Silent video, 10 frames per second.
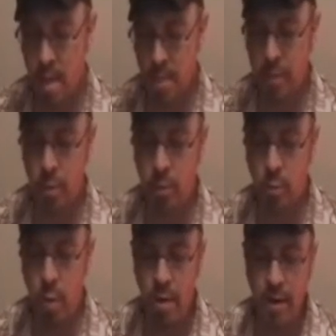But there was
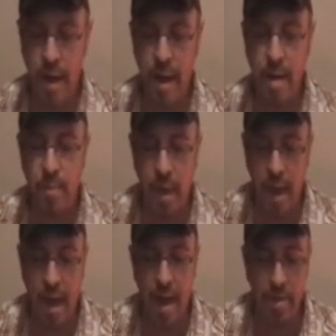one game they
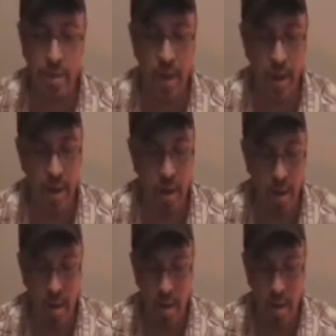had there.